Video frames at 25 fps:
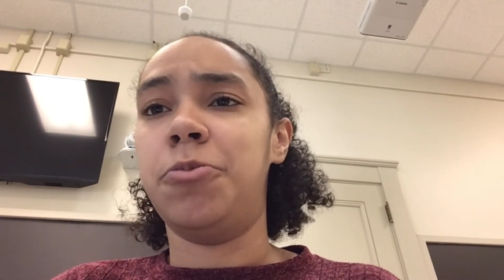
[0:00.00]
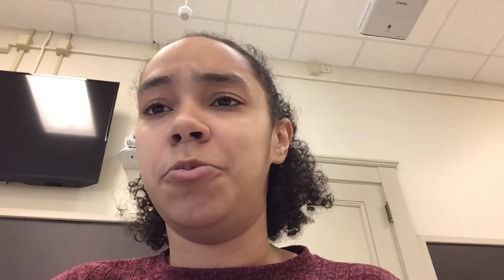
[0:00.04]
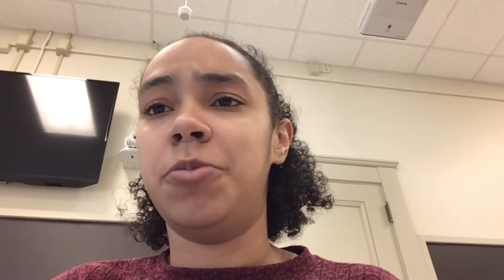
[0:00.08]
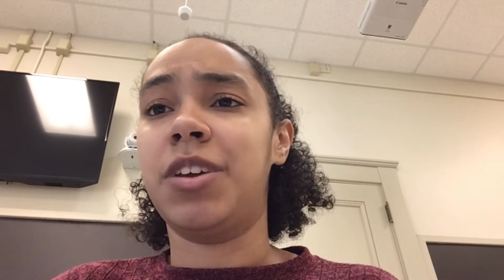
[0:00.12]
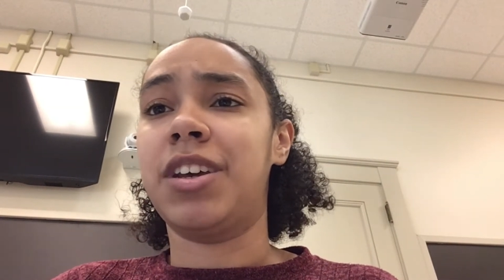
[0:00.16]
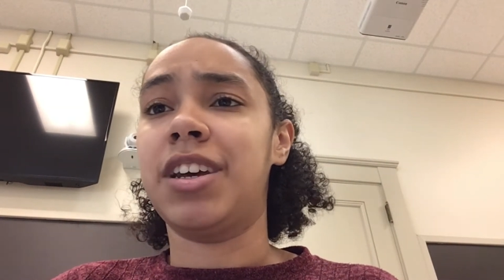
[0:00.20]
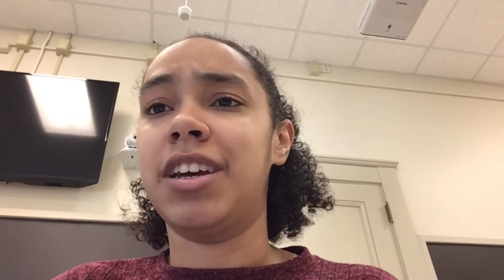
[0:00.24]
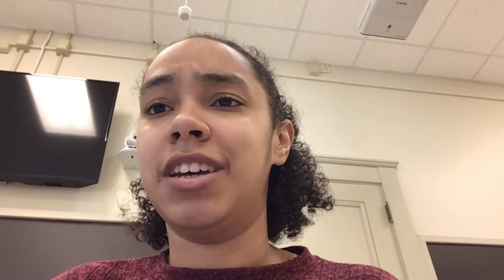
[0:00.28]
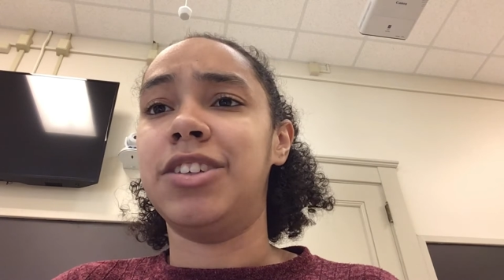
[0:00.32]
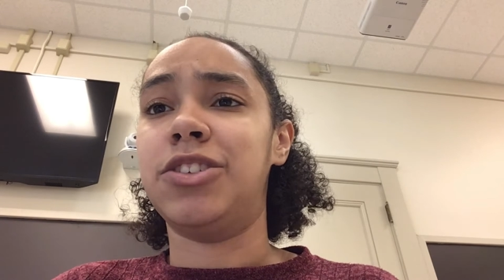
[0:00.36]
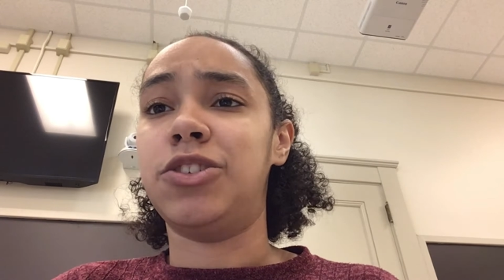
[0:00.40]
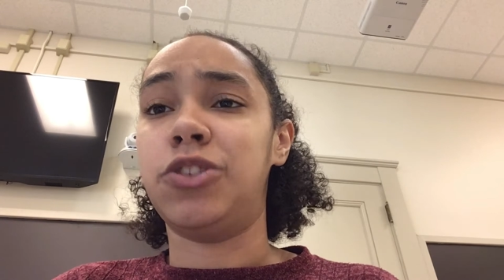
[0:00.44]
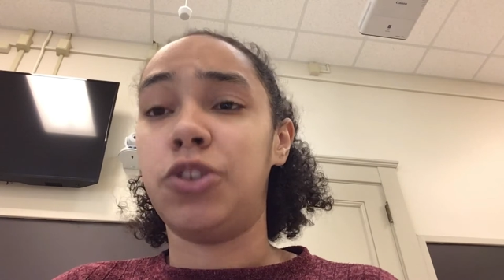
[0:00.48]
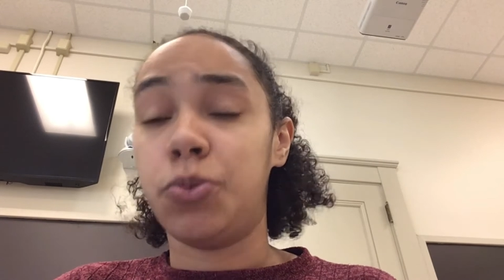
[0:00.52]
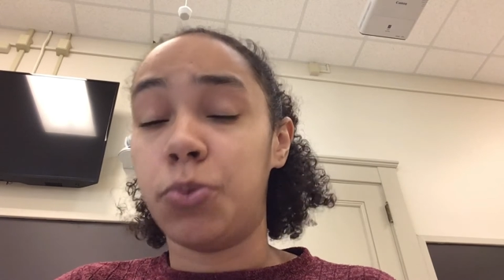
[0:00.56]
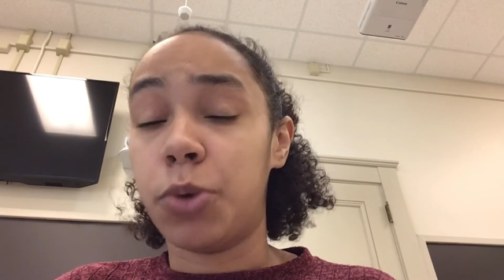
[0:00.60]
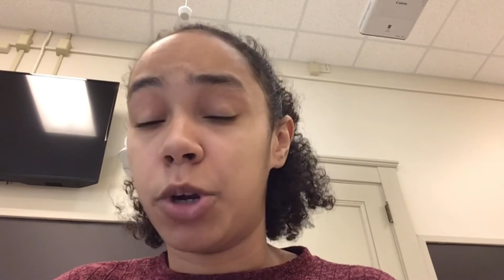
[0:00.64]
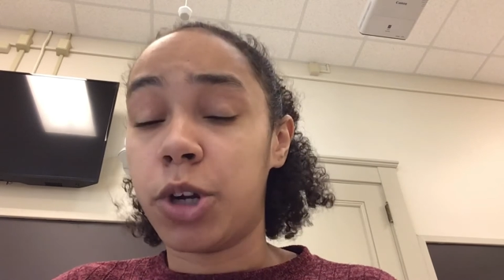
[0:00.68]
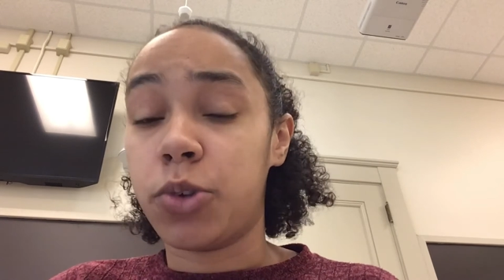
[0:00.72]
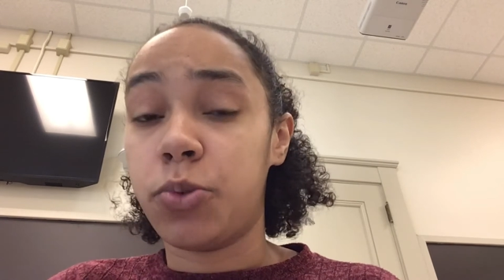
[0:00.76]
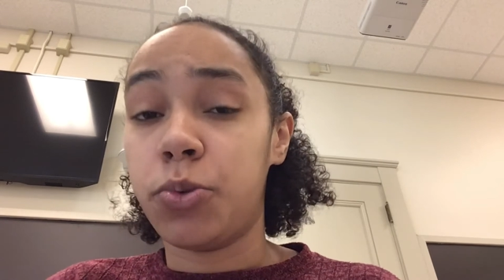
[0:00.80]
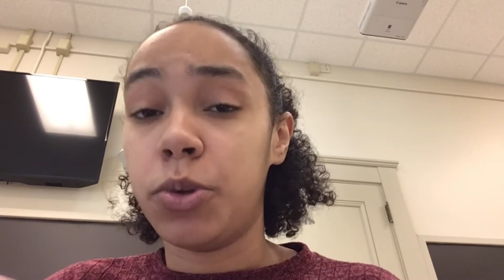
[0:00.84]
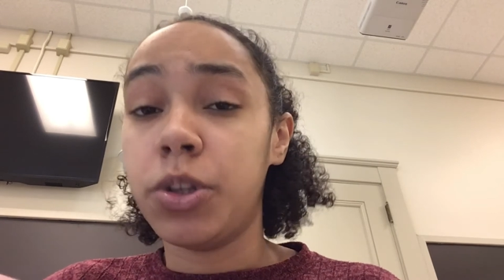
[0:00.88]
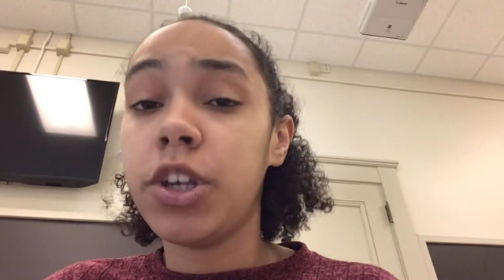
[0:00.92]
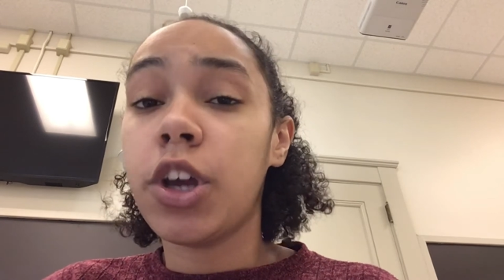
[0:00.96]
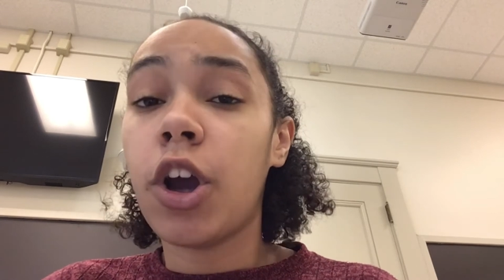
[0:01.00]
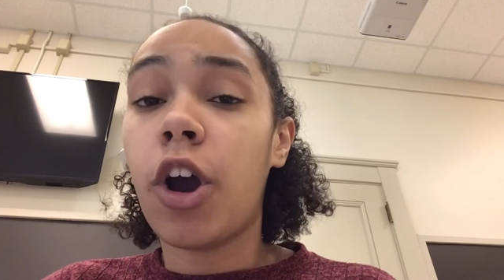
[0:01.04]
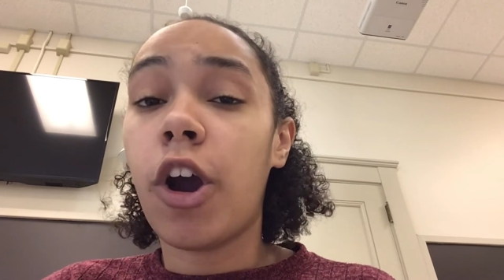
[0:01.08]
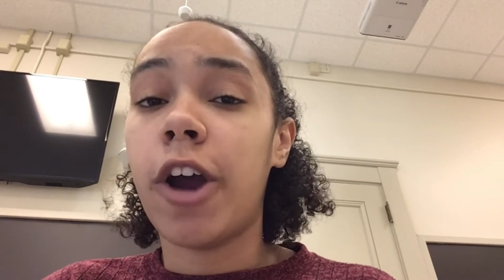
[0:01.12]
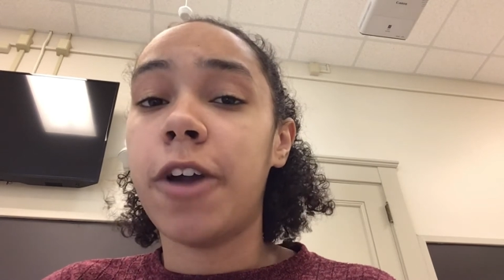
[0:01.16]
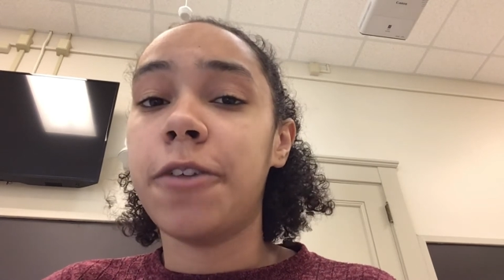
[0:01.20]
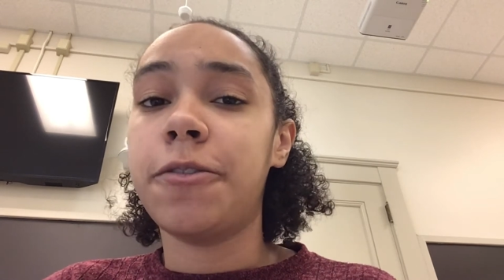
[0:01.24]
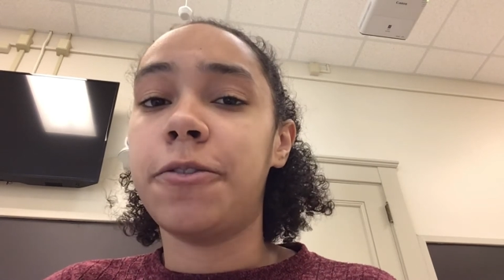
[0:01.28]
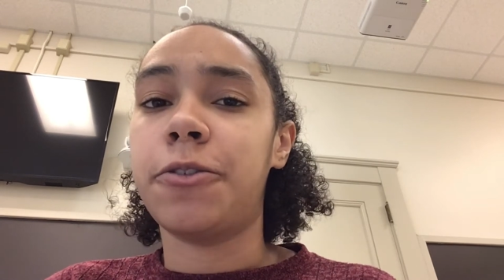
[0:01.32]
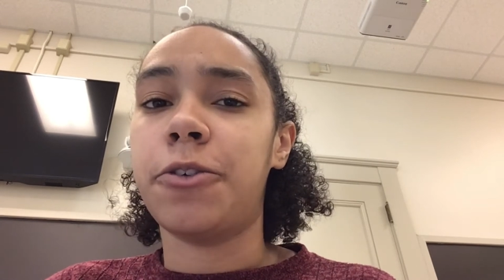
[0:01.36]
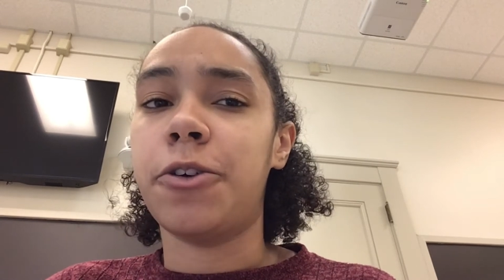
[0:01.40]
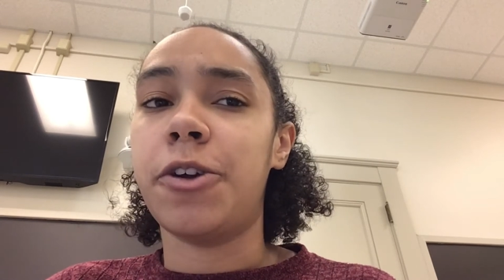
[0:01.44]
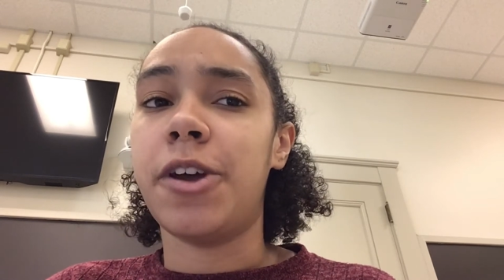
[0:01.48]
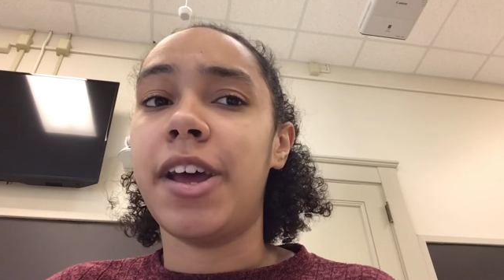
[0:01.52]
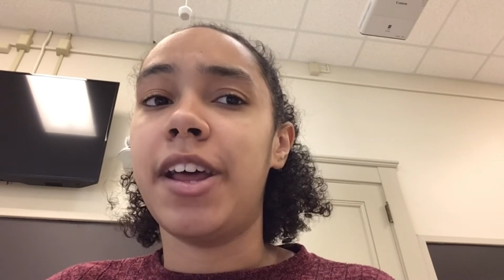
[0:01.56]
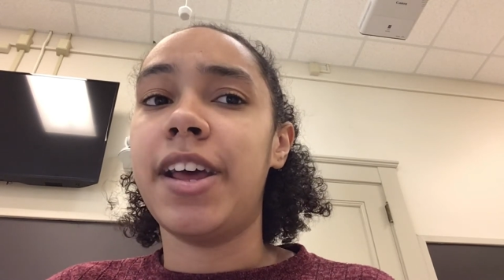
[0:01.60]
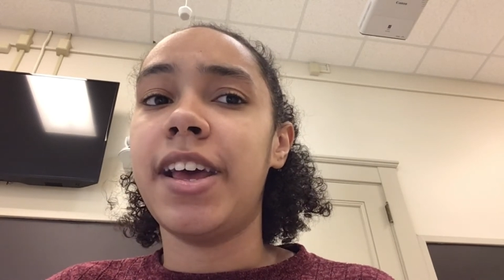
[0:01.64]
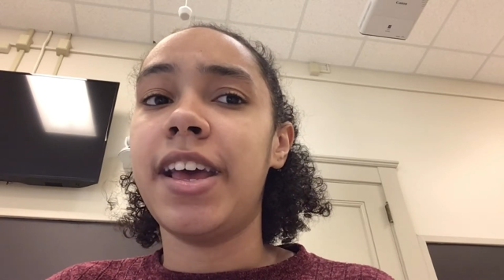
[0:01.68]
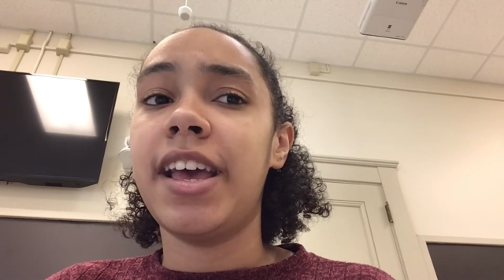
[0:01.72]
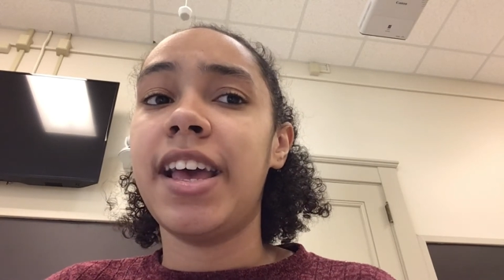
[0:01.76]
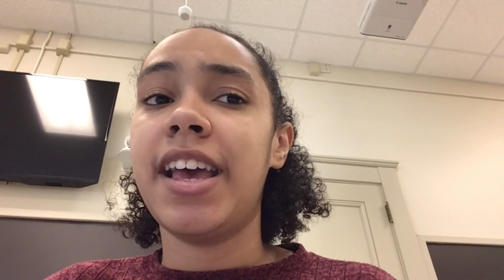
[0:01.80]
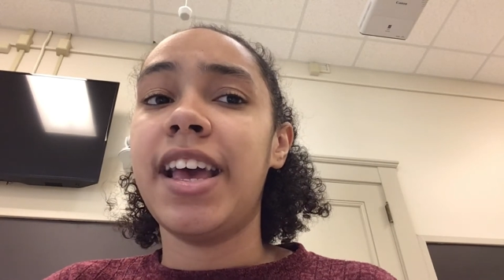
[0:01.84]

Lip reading: because you worked really hard for it.